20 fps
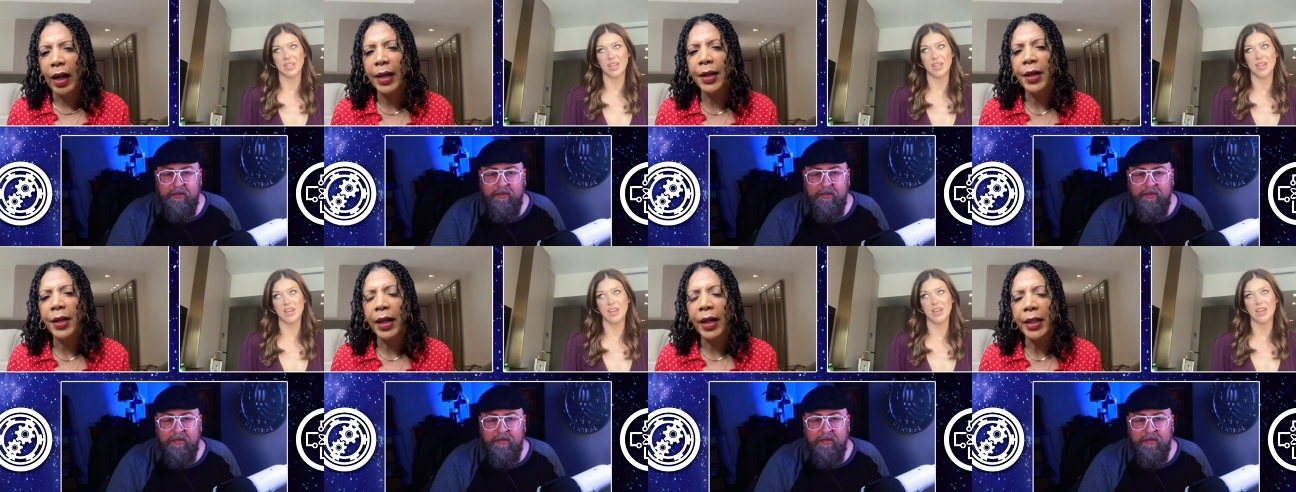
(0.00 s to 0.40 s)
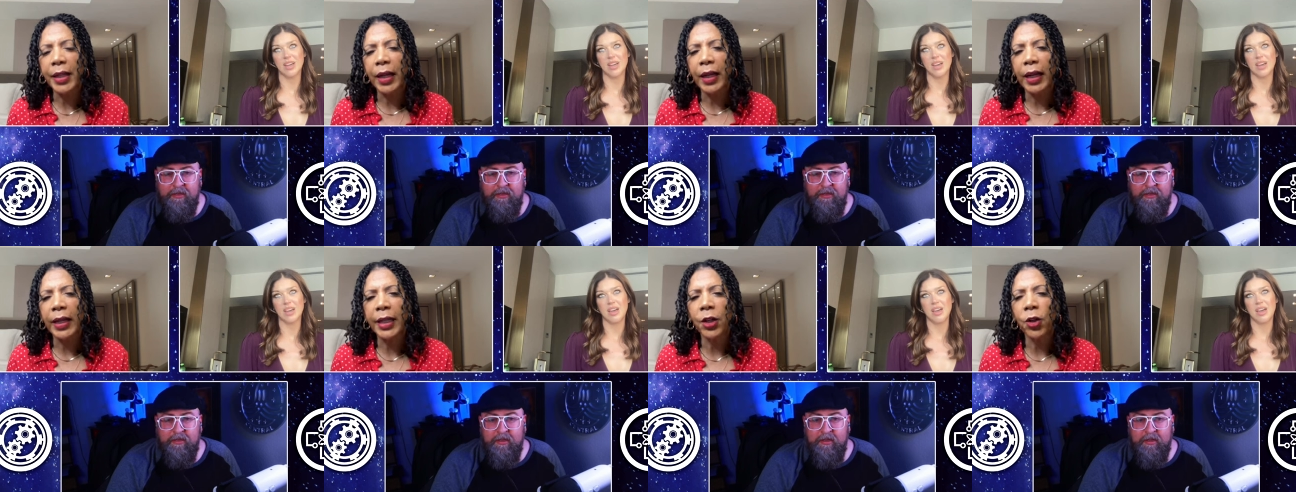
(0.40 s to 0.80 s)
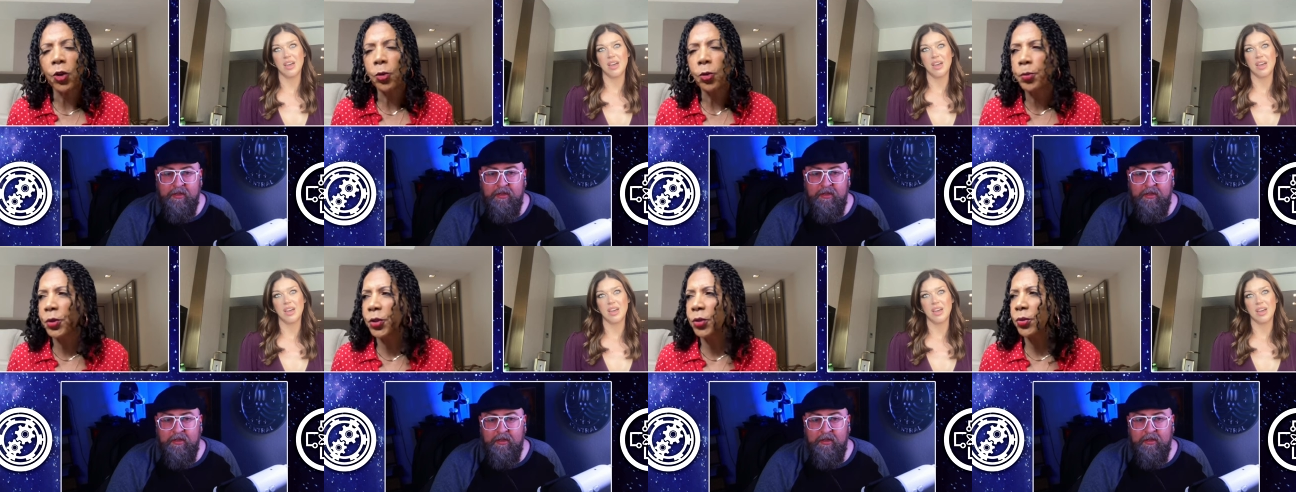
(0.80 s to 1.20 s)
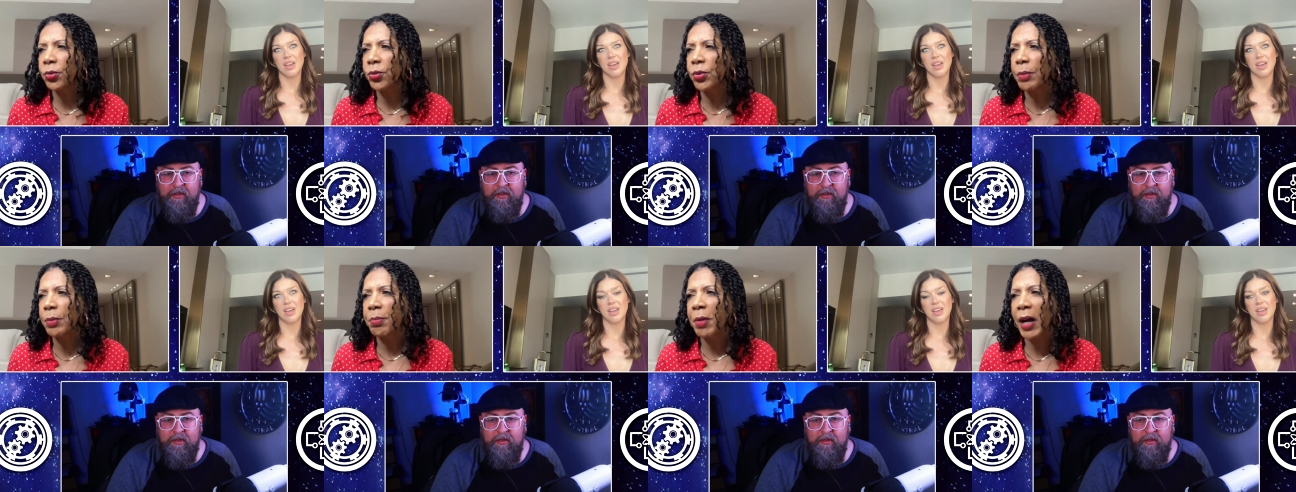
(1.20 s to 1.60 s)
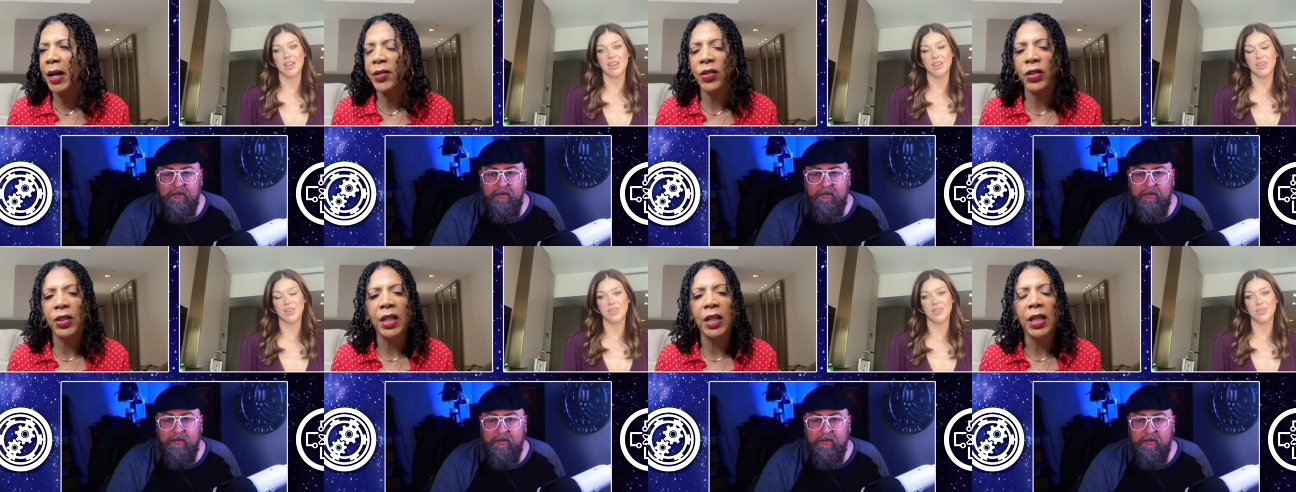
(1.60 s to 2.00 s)
Speaker 1: I hope to
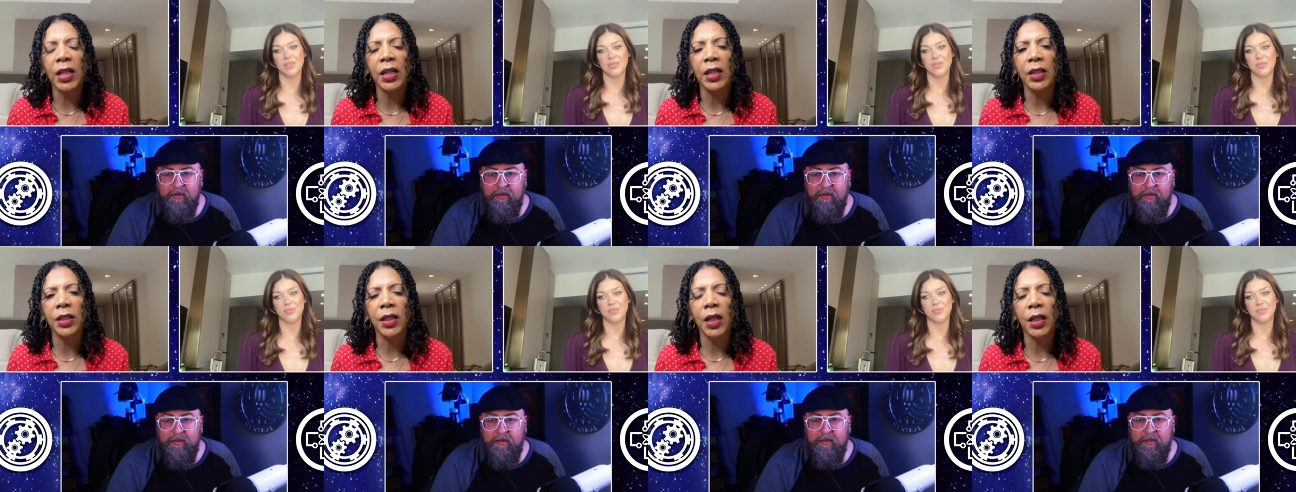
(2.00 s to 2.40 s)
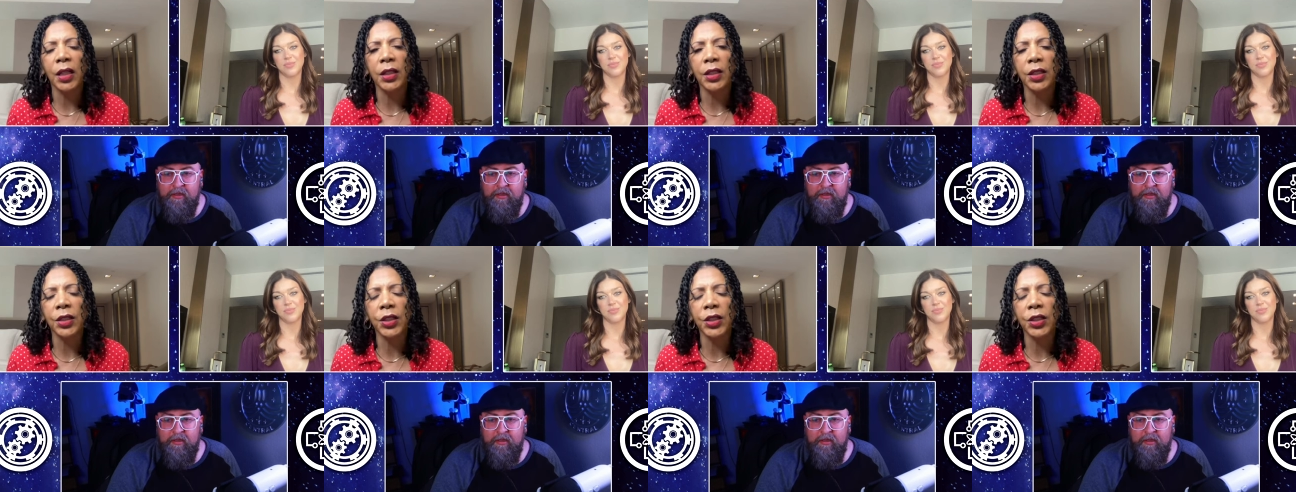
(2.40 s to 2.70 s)
deposit in